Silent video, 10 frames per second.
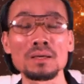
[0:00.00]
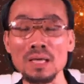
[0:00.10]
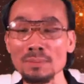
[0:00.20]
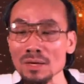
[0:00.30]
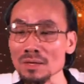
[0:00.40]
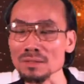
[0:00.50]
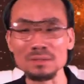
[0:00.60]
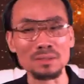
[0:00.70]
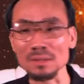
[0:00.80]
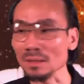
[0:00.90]
Yeah,
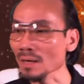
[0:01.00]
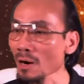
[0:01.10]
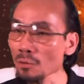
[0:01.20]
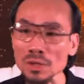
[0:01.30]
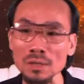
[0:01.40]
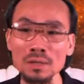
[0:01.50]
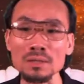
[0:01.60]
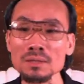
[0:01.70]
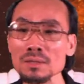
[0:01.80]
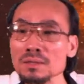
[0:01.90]
because the
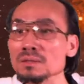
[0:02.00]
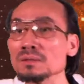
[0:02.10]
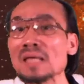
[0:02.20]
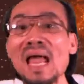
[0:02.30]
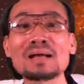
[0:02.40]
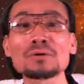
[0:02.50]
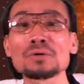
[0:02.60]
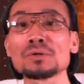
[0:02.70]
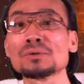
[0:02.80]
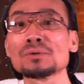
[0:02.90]
culture is
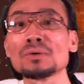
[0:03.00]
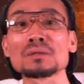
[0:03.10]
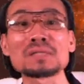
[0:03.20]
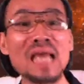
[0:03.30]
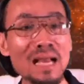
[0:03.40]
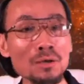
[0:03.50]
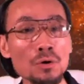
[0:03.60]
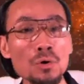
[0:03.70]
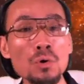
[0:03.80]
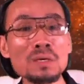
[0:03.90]

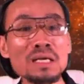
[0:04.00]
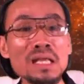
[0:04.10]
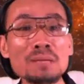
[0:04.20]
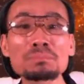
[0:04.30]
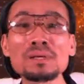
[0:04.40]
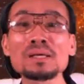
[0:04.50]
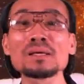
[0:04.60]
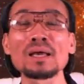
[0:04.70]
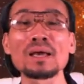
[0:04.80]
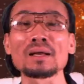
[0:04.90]
tangled
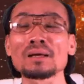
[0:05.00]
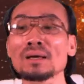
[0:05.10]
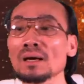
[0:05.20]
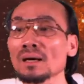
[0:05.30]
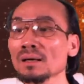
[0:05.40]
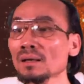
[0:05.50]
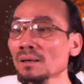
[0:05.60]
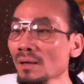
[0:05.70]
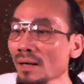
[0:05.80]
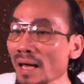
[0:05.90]
deeply, and
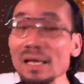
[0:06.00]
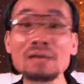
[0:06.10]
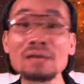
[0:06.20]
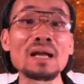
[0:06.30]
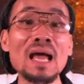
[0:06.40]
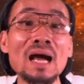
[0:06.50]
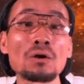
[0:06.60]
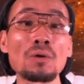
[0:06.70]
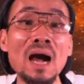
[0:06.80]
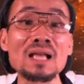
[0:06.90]
even
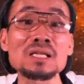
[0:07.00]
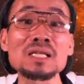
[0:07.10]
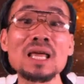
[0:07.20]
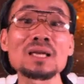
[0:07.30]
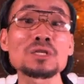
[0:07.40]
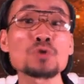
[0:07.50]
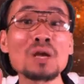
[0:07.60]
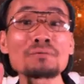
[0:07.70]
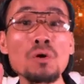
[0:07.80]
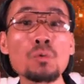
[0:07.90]
now, I say
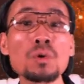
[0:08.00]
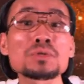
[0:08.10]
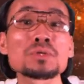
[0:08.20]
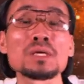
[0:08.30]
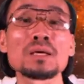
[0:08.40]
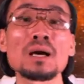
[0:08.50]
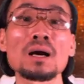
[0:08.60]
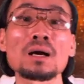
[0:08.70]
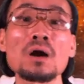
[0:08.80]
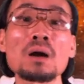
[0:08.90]
straightforward to the
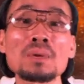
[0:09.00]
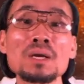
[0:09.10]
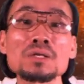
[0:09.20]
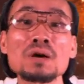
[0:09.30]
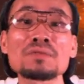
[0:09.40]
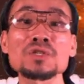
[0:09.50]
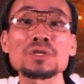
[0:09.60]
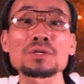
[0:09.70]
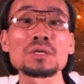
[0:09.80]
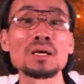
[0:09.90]
communist
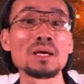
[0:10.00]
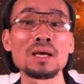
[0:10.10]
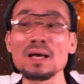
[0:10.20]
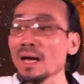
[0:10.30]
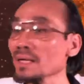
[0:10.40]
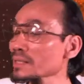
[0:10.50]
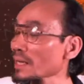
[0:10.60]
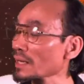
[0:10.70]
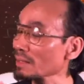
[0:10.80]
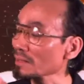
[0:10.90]
officers, I
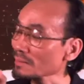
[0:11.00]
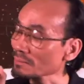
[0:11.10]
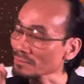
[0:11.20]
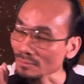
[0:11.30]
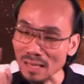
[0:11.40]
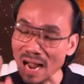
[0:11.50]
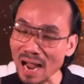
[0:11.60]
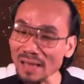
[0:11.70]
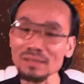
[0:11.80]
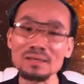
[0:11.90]
say,
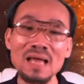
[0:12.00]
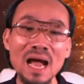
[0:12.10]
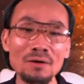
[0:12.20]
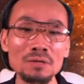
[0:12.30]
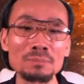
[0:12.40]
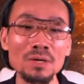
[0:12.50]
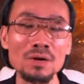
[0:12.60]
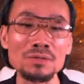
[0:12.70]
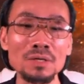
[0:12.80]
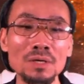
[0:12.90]
I doubt it,
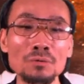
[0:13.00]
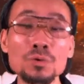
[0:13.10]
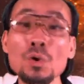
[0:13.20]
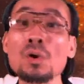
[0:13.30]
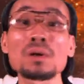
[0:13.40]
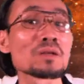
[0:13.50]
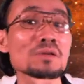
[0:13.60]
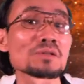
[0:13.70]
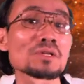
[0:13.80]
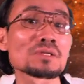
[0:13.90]
because your
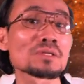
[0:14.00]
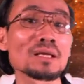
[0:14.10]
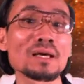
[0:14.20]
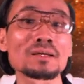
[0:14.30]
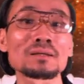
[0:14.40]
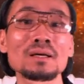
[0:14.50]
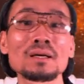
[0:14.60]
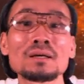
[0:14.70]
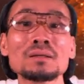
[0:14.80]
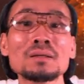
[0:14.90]
leader, just like
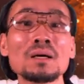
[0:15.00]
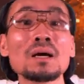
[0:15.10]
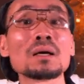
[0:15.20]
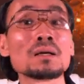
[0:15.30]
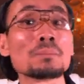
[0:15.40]
the